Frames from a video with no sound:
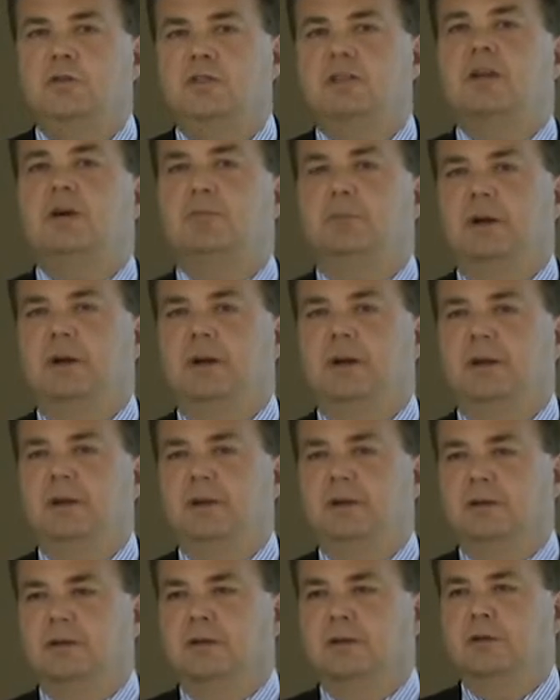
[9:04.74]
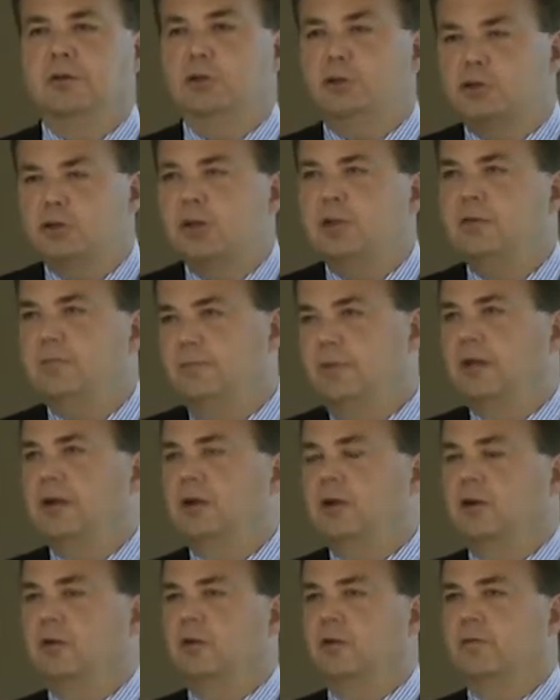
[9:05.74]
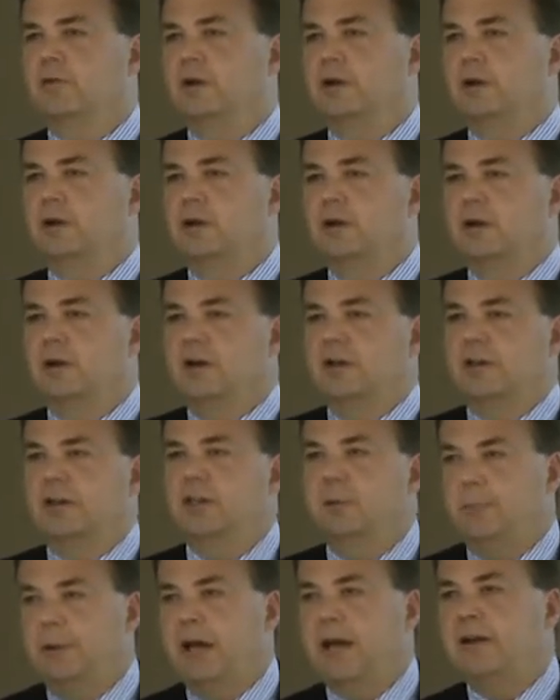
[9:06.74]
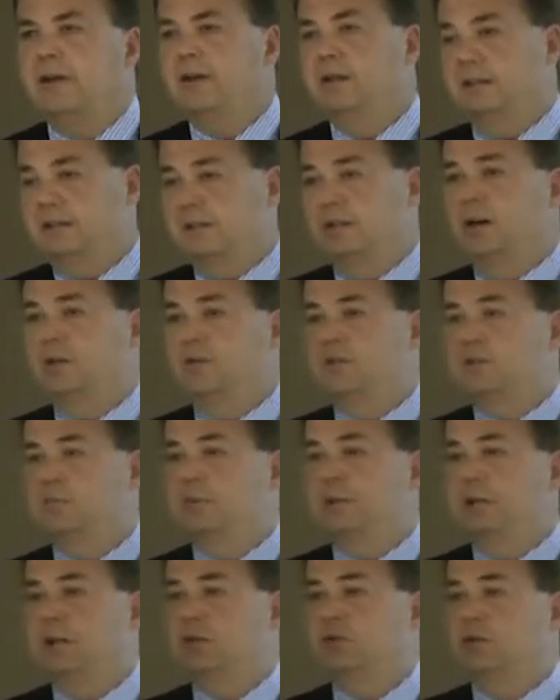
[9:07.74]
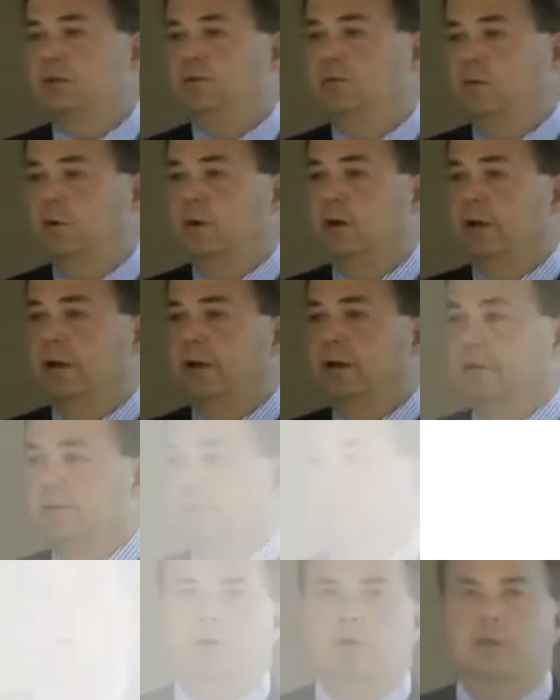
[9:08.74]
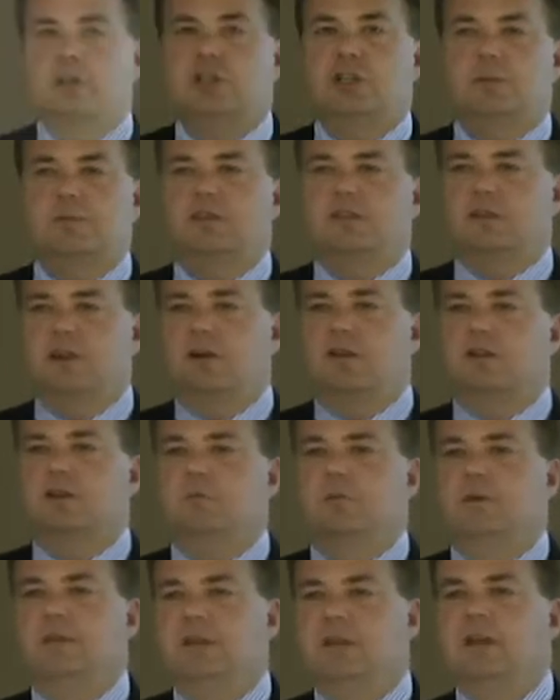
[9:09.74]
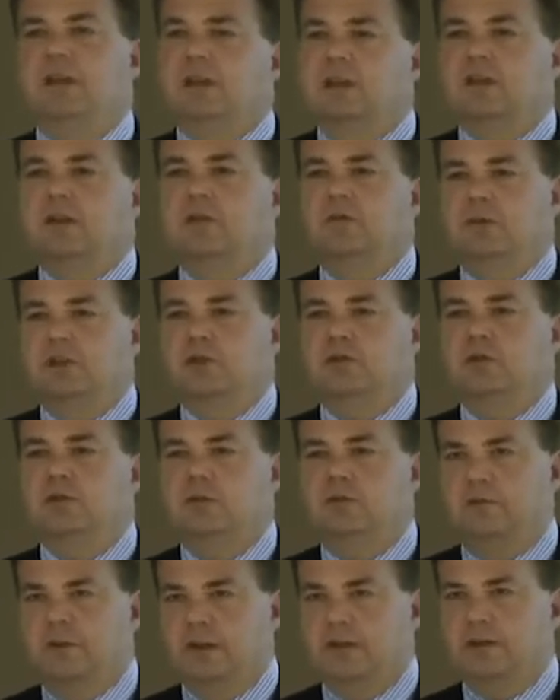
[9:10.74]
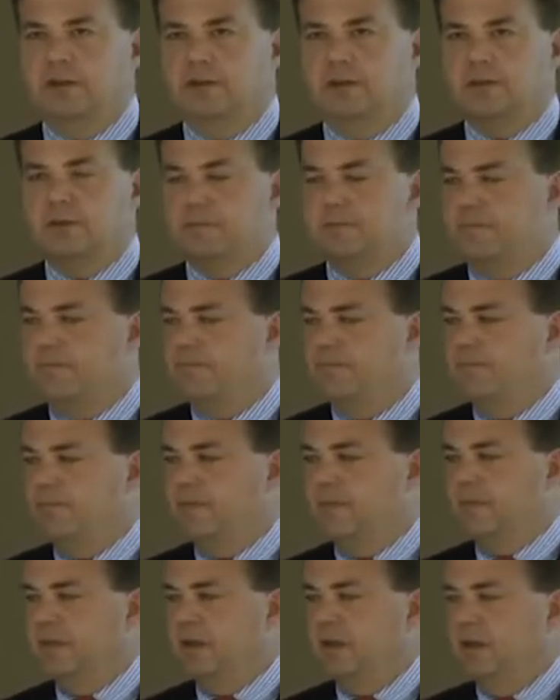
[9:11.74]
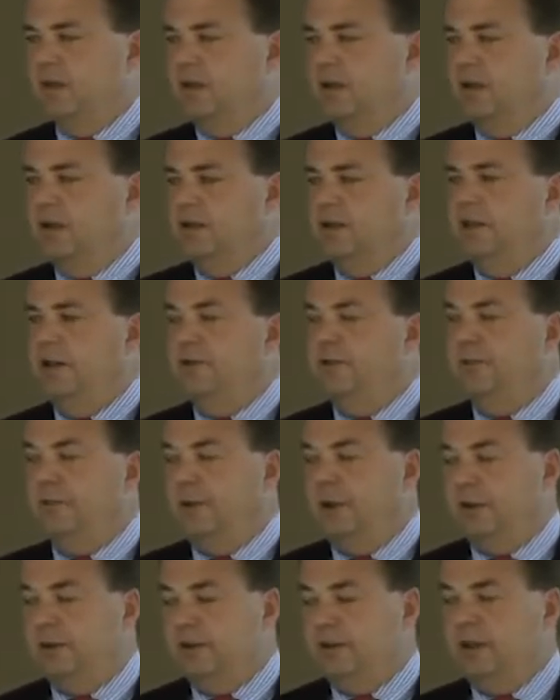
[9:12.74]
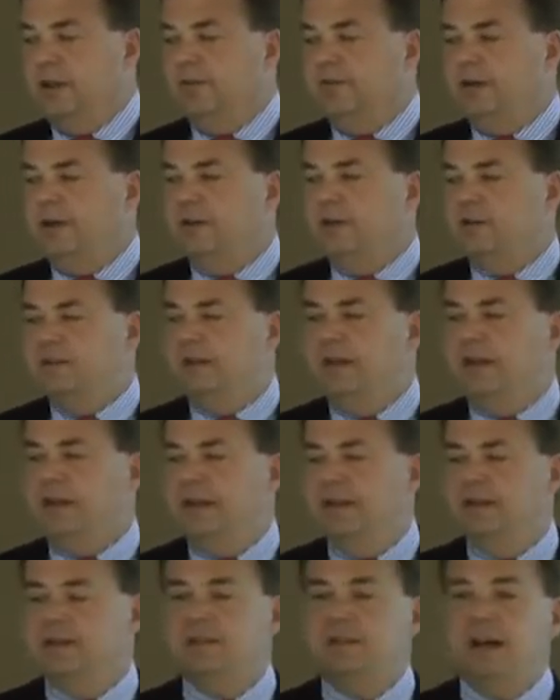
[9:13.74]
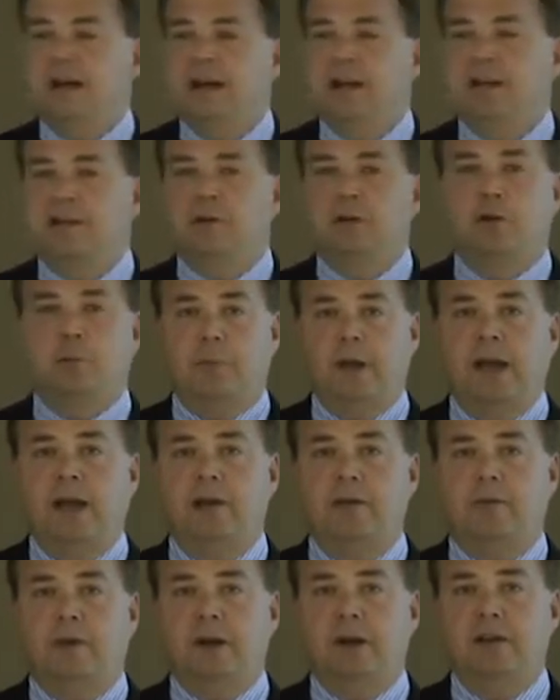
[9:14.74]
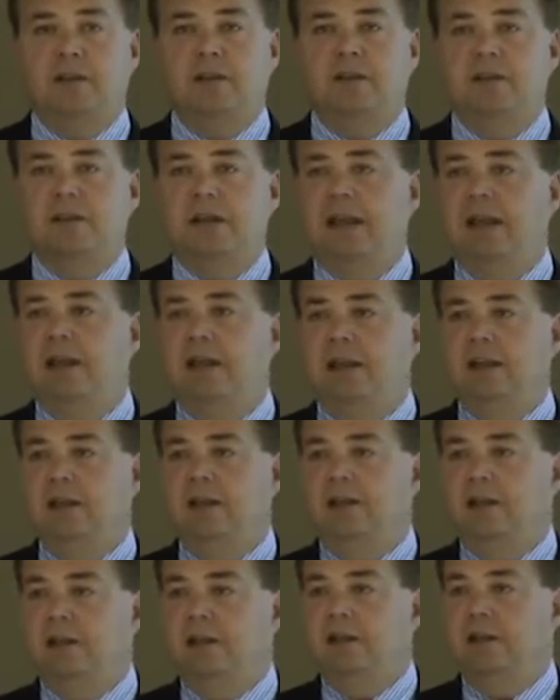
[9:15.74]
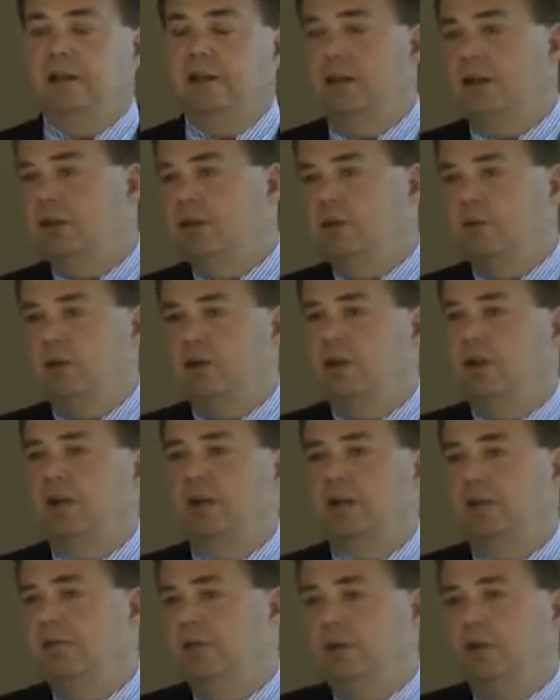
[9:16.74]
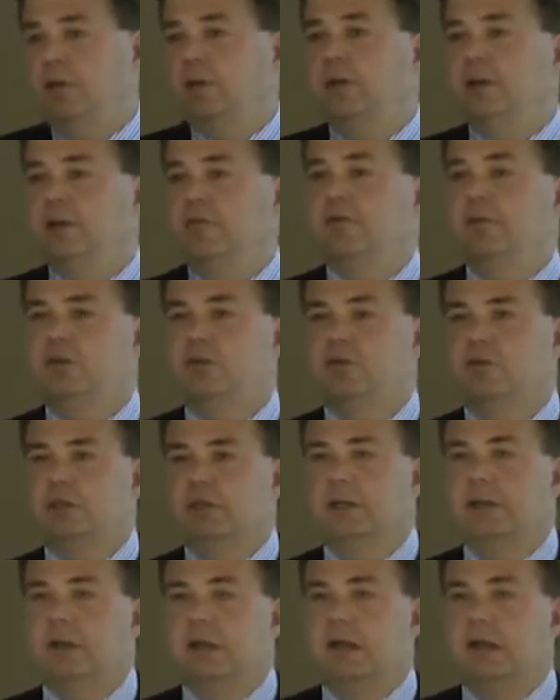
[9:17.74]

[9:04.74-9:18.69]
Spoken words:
somebody who shouldn't be a co-inventor, then the patent itself is potentially void. Ownership starts with the individual inventors. The inventors then can assign their patent rights to any entity, and they can do it collectively or individually.